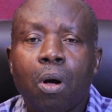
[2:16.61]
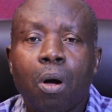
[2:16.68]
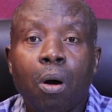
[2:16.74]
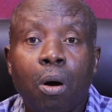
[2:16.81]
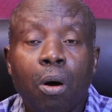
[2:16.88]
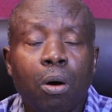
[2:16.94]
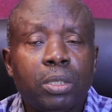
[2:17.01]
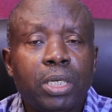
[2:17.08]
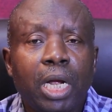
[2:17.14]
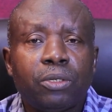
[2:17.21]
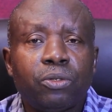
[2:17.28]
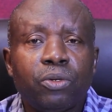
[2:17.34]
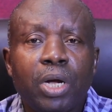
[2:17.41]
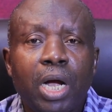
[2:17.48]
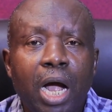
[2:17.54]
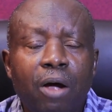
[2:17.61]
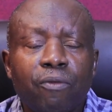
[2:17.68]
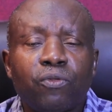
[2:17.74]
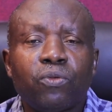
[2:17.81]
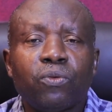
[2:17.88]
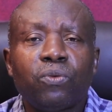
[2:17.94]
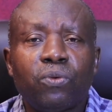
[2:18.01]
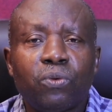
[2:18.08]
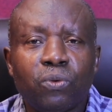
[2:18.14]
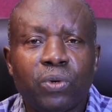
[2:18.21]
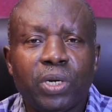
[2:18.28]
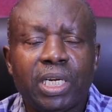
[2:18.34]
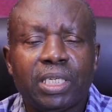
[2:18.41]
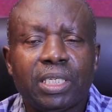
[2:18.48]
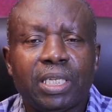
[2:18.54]
All that you have to
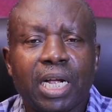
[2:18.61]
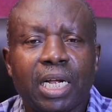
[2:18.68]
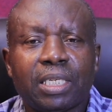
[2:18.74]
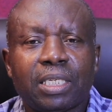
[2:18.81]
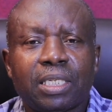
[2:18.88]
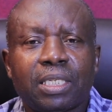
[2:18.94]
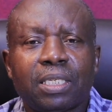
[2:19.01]
do is that